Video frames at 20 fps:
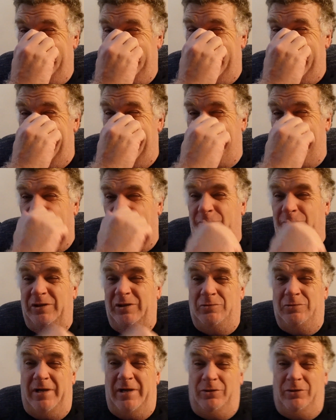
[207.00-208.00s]
have a
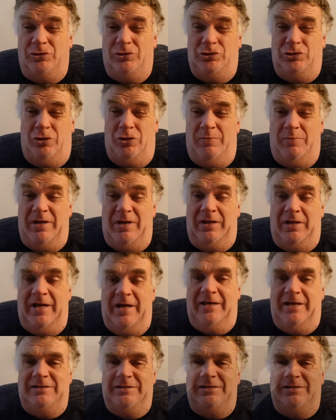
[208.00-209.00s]
reason why I don't show you my
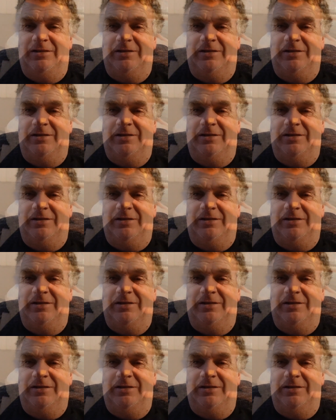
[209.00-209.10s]
legs.